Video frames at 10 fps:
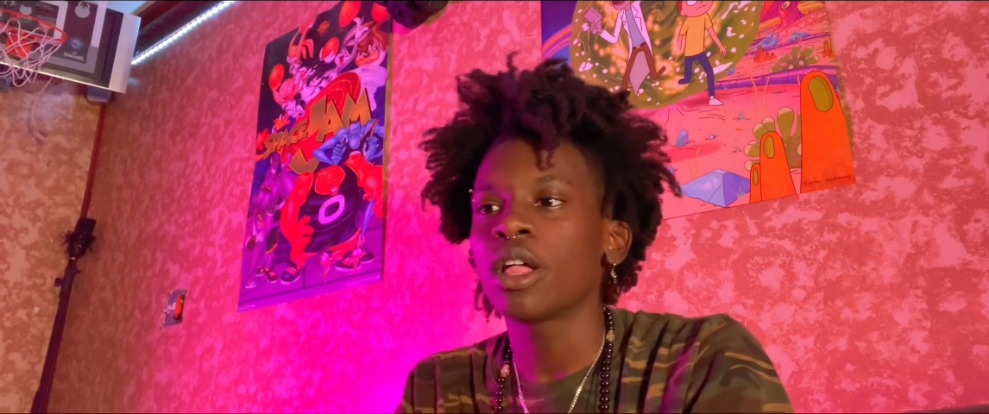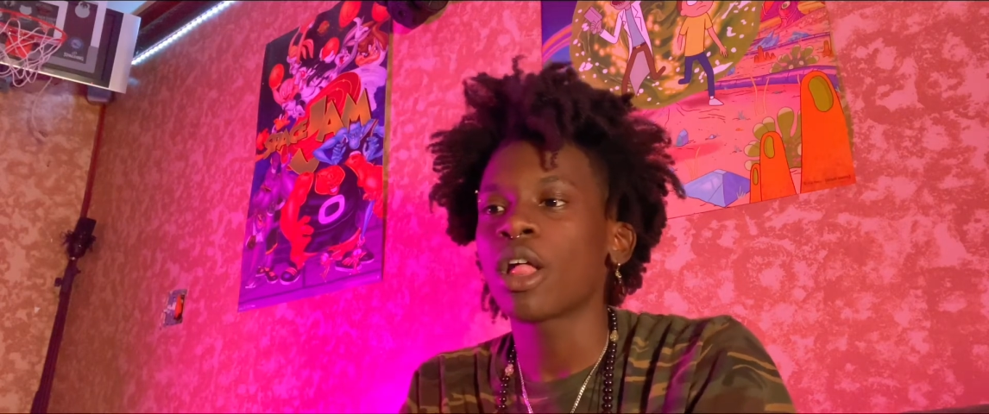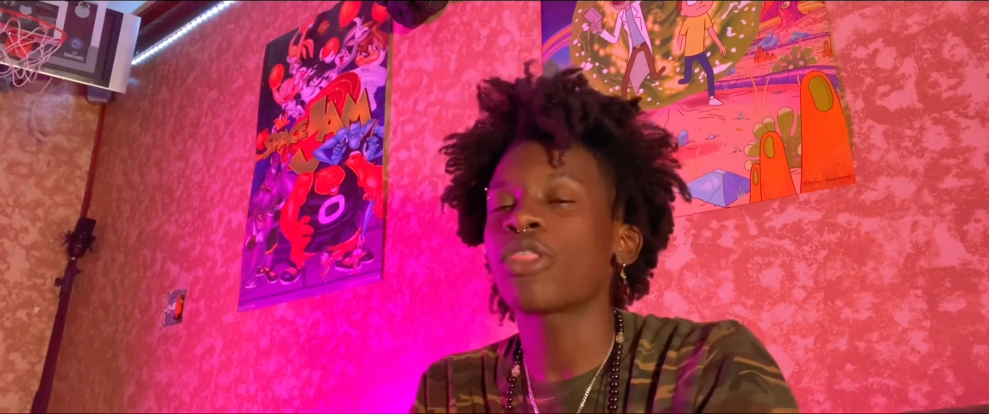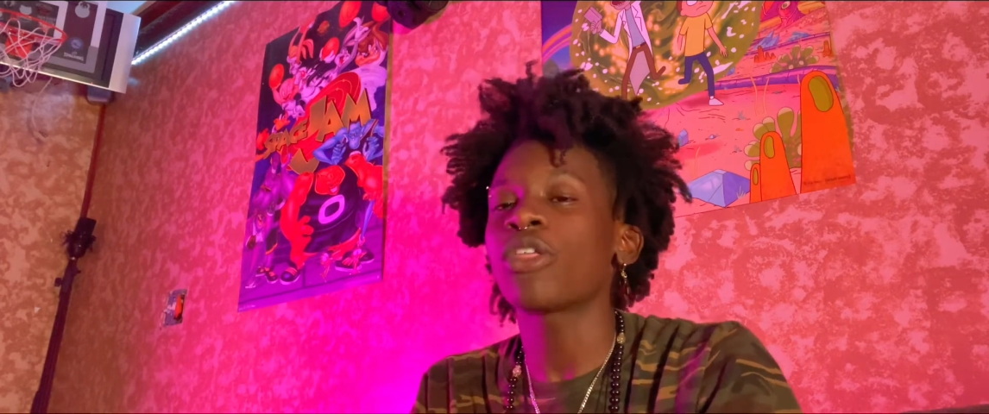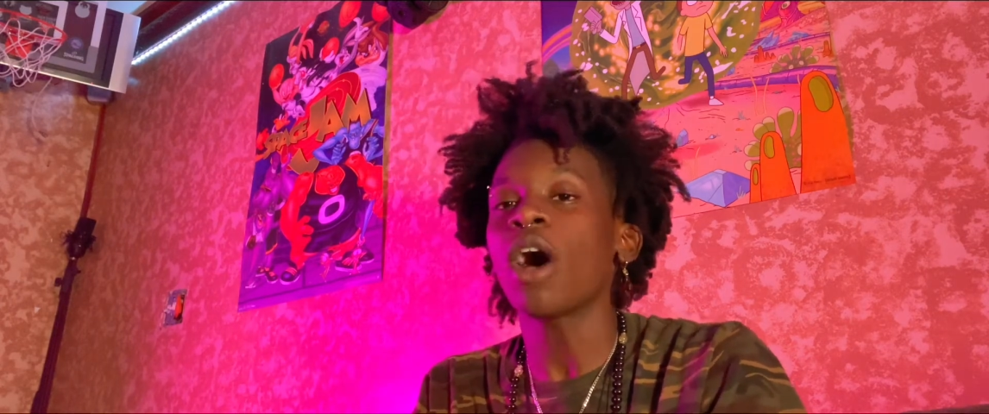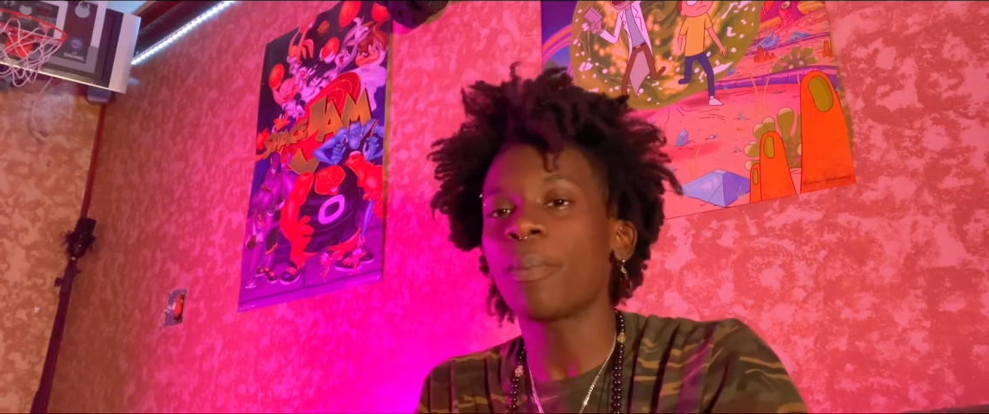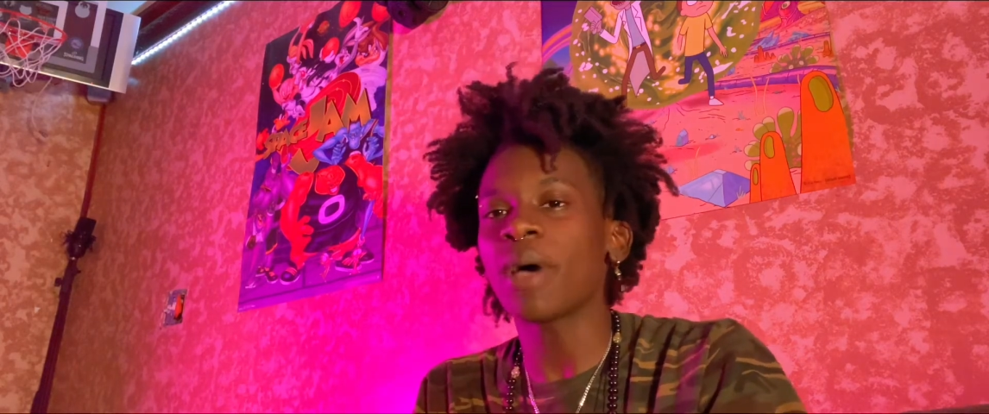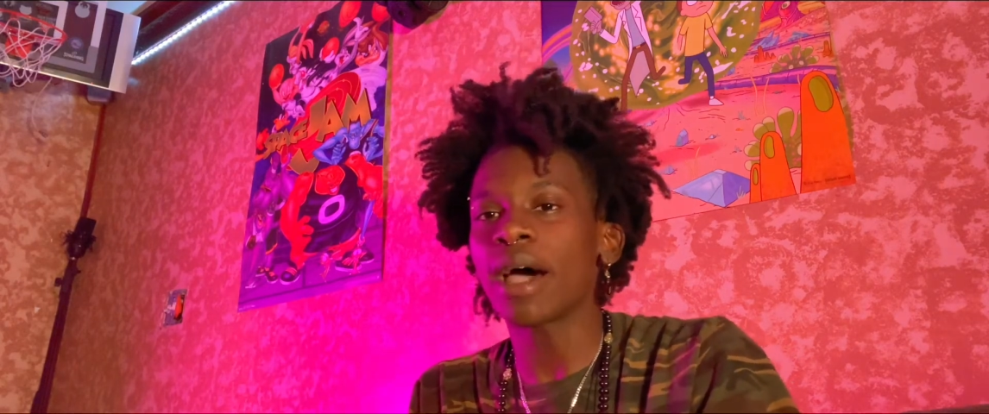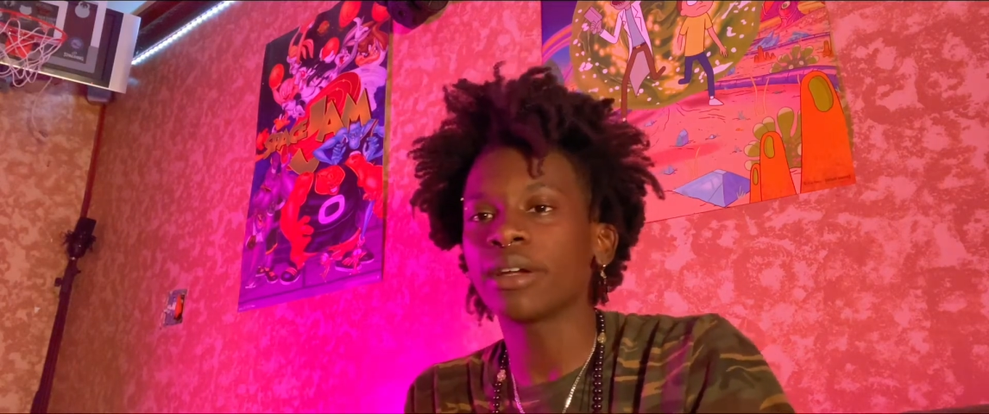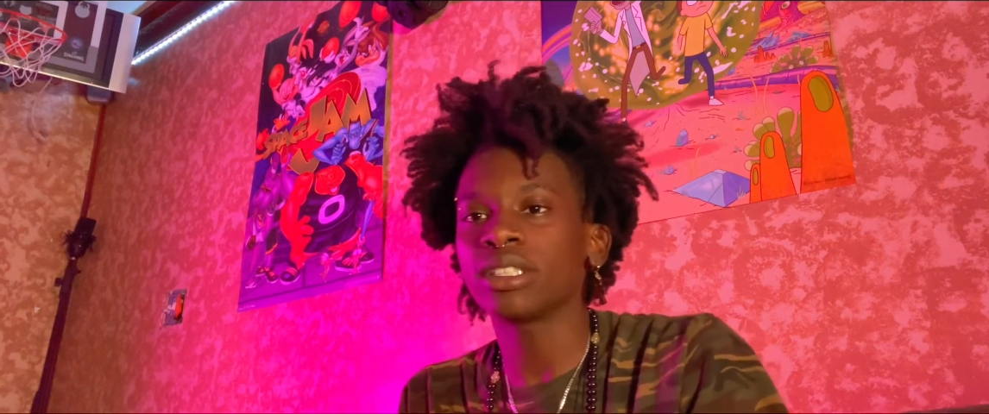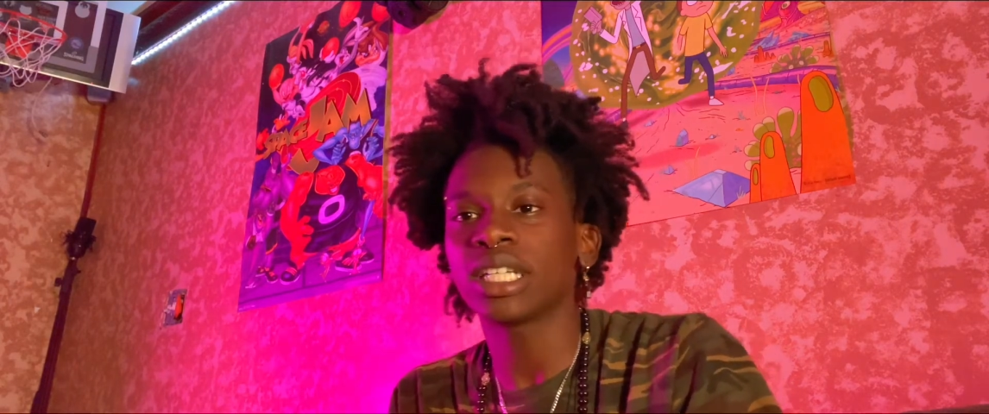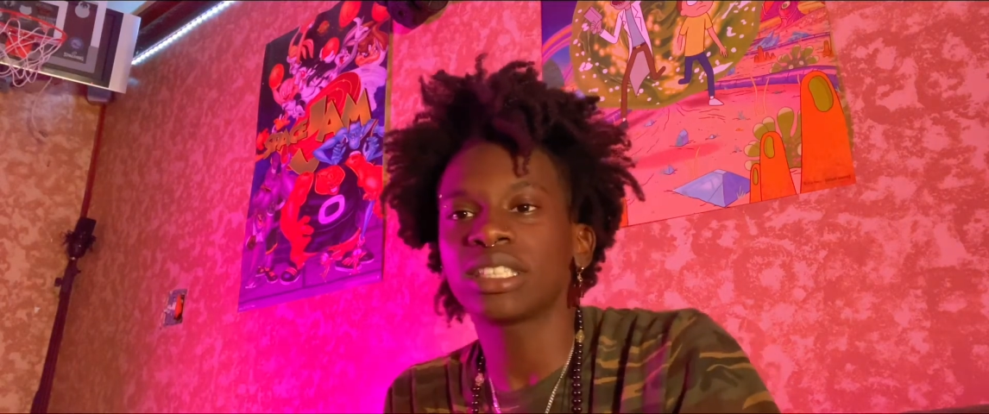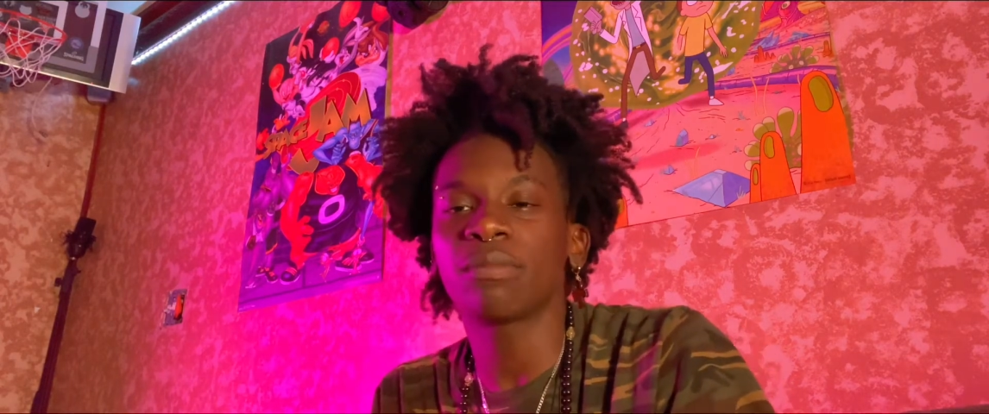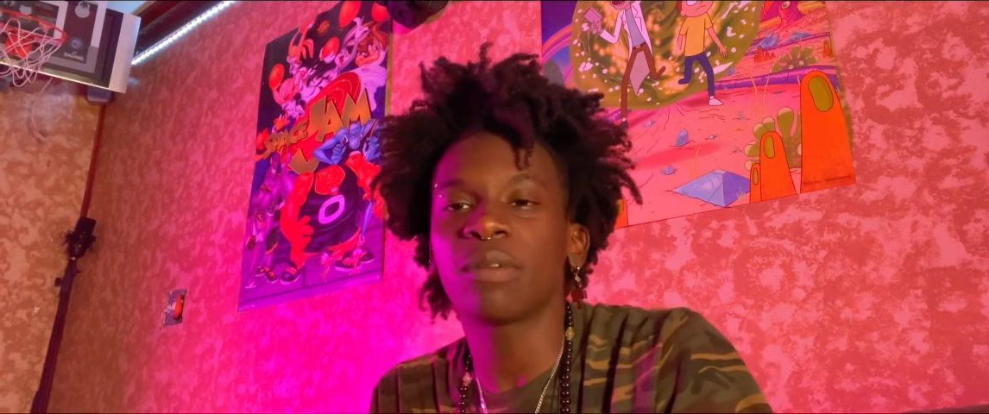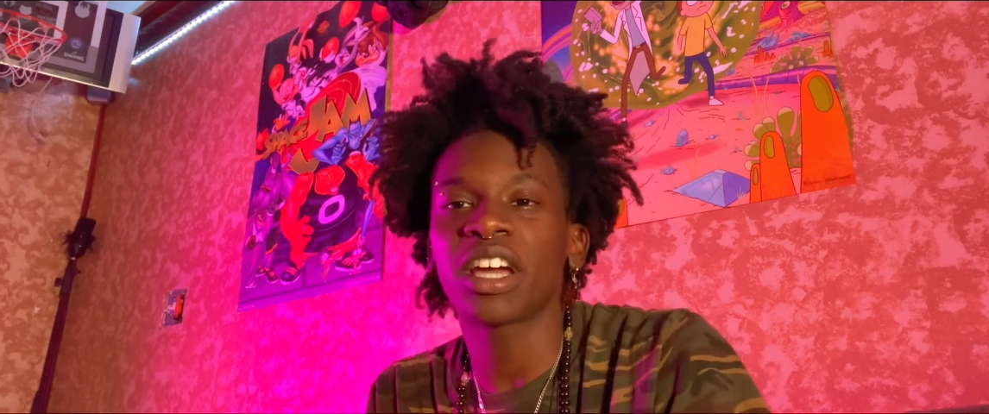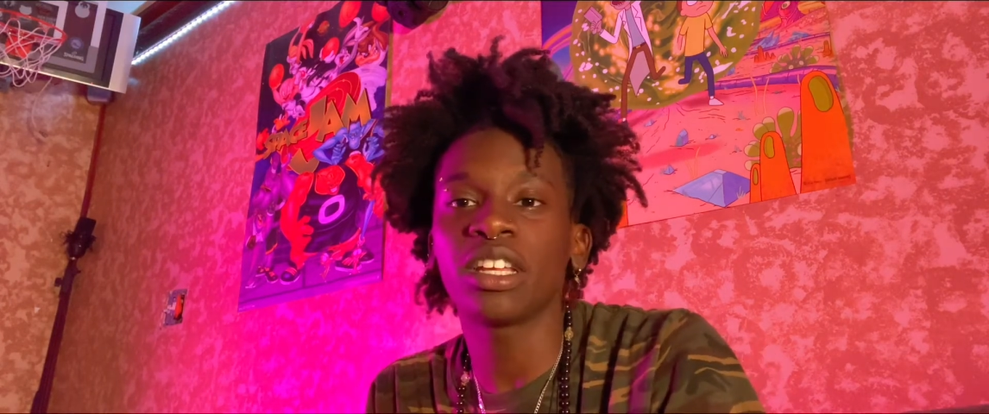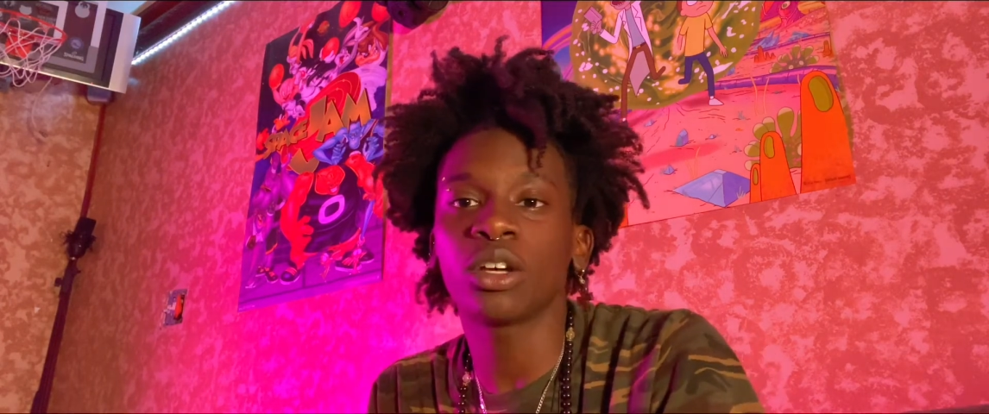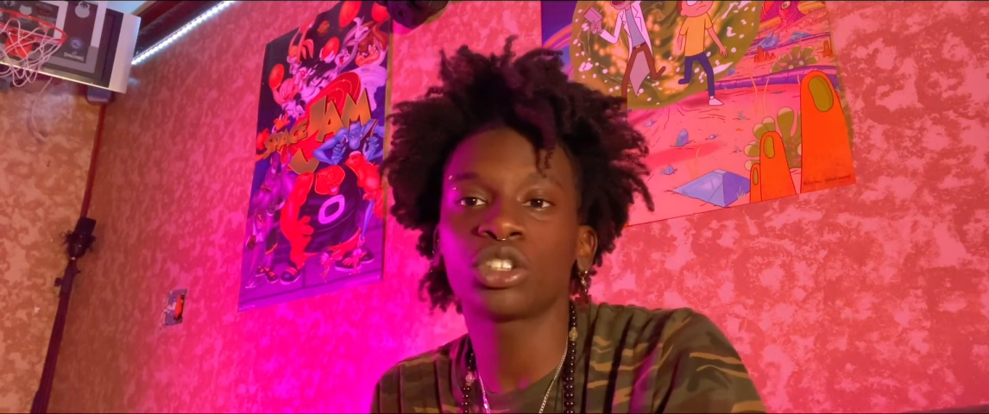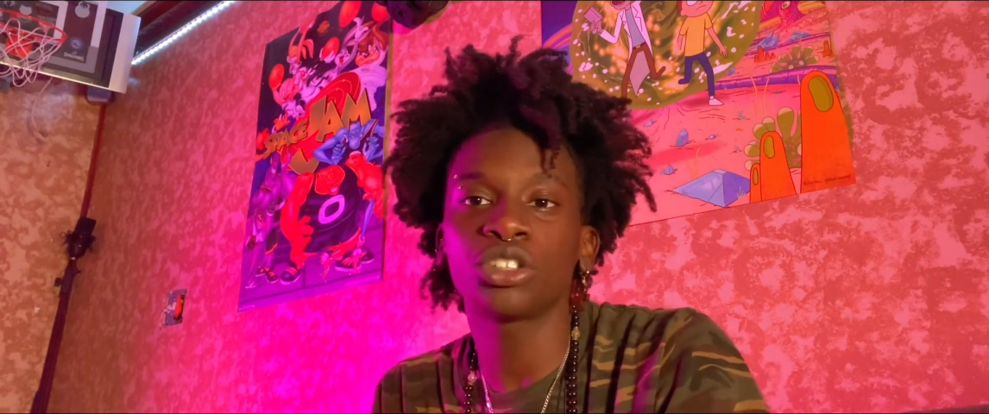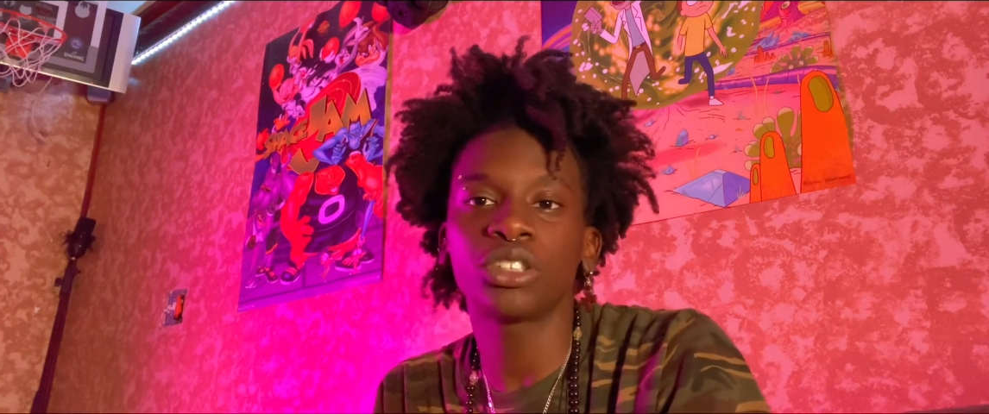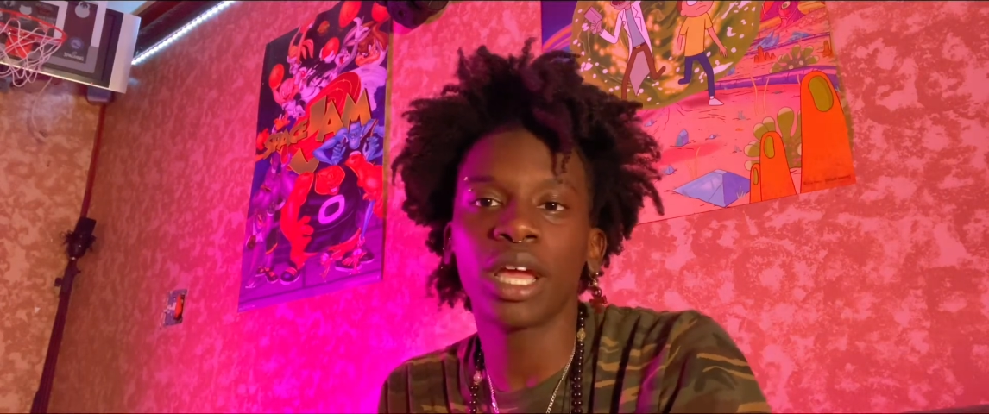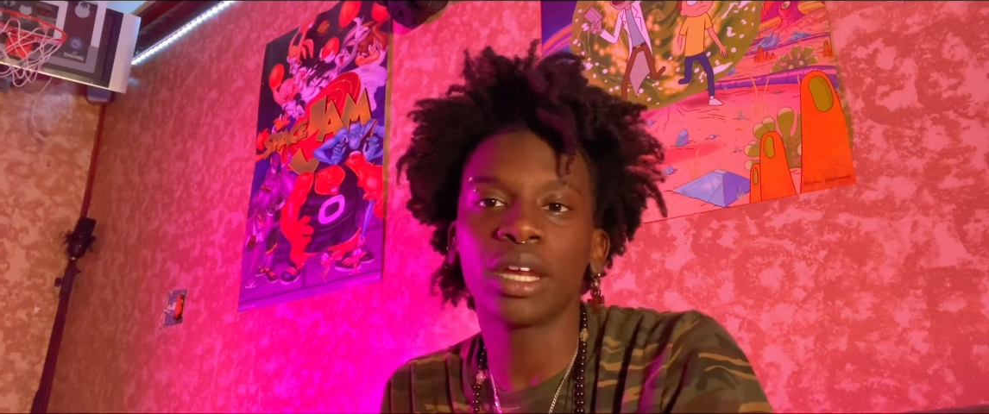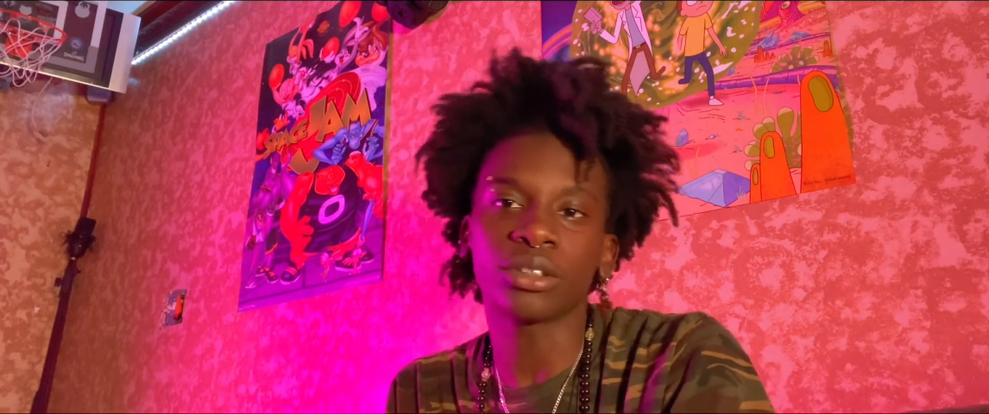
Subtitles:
thought patterns that somebody else created